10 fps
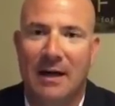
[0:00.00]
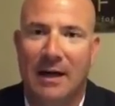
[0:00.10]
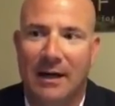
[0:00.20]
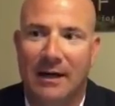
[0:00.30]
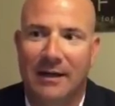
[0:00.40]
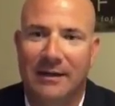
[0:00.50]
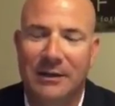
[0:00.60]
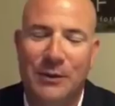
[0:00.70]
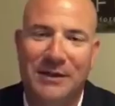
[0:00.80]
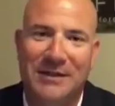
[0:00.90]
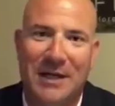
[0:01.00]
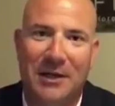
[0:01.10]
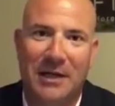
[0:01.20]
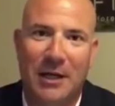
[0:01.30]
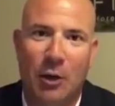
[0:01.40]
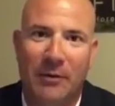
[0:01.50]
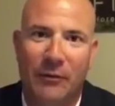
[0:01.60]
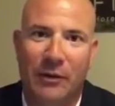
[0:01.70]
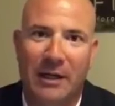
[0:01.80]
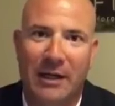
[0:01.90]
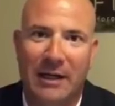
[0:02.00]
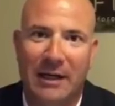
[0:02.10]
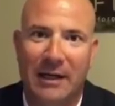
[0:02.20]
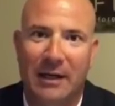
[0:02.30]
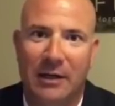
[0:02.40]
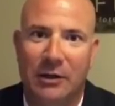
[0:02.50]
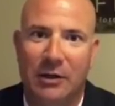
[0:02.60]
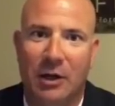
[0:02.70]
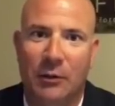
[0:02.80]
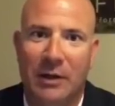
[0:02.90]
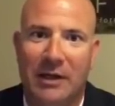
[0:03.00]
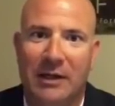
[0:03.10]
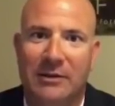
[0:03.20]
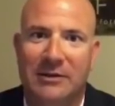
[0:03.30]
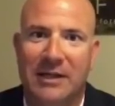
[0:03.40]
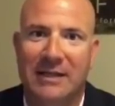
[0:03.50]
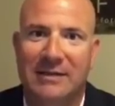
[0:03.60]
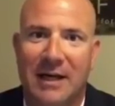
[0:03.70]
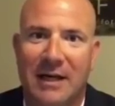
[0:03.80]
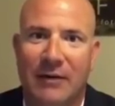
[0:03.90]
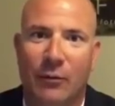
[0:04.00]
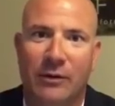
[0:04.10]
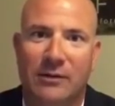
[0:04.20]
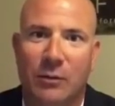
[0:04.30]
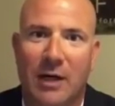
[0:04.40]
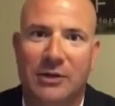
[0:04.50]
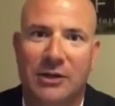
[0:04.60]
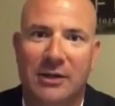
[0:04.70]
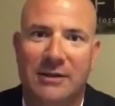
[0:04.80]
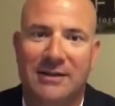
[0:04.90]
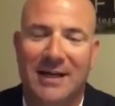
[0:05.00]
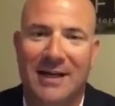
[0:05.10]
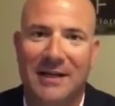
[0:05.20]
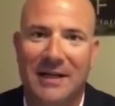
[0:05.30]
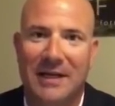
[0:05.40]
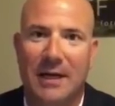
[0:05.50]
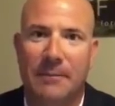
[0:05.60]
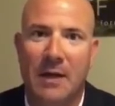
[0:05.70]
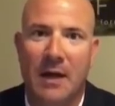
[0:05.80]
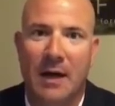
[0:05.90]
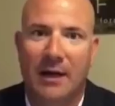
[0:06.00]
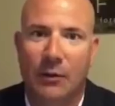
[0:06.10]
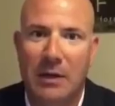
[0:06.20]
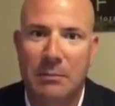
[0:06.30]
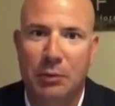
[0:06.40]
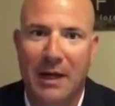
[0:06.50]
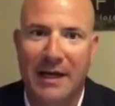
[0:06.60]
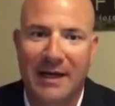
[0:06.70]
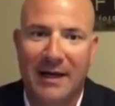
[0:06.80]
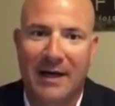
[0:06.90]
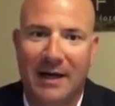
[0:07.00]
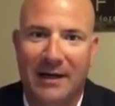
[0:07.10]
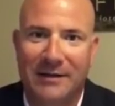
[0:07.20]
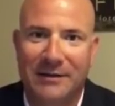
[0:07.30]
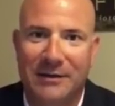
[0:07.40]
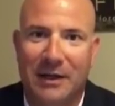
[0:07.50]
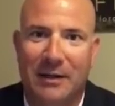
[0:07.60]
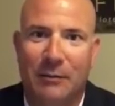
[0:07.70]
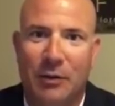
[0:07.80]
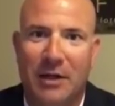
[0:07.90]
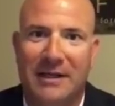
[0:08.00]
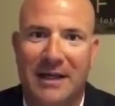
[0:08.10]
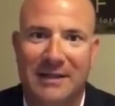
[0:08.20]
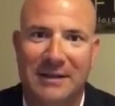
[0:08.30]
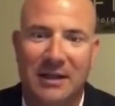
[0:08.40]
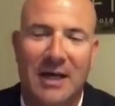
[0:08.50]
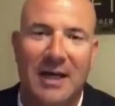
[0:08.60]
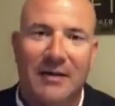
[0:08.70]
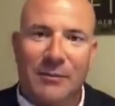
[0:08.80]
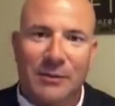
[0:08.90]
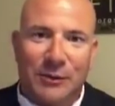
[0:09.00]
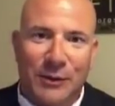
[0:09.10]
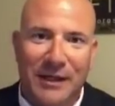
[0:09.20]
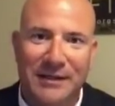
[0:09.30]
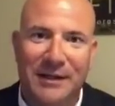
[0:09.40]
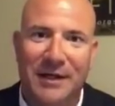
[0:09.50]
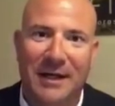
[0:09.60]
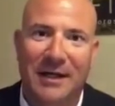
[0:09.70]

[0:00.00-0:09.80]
U.S. holiday. Hope everyone had a good long weekend here stateside. Everyone that's watching us on the replay, broadcasting live in between